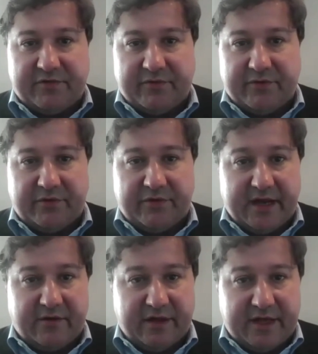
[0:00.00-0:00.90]
through
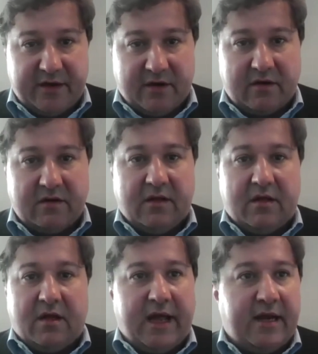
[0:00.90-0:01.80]
the end of the year.
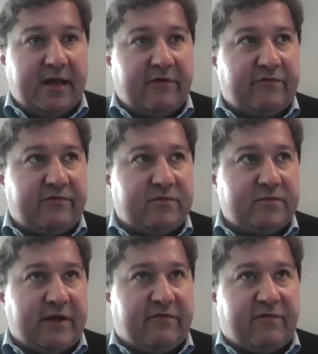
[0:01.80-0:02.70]
And
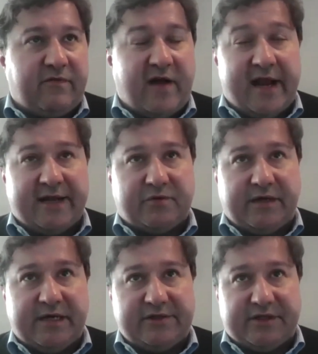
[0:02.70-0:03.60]
if financial
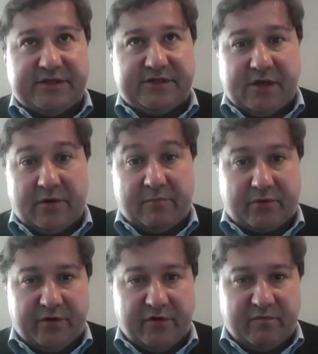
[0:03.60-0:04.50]
conditions don't
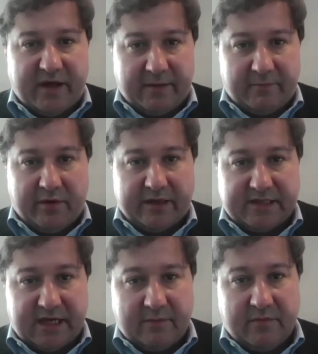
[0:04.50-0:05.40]
improve by that point in
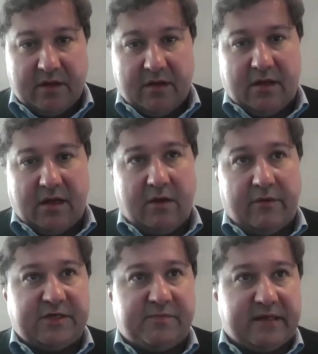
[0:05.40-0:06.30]
time, I
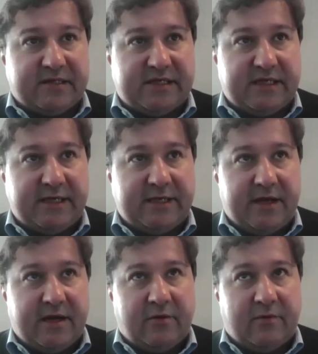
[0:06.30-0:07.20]
would expect to
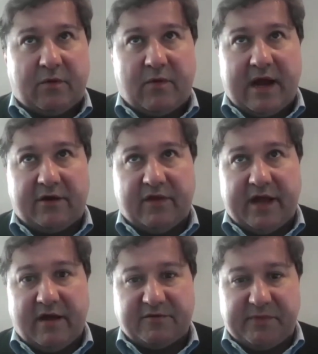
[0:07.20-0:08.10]
see, a round of
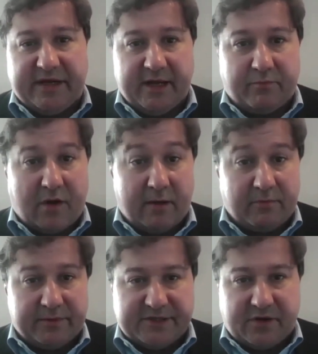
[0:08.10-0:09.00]
layoffs begin
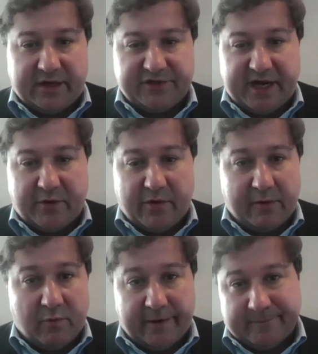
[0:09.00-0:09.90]
probably starting
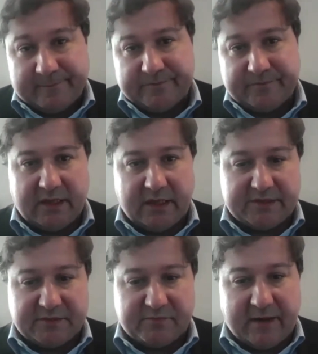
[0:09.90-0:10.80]
January 1.
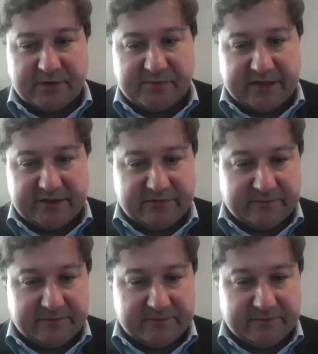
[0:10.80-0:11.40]
That's just my perspective.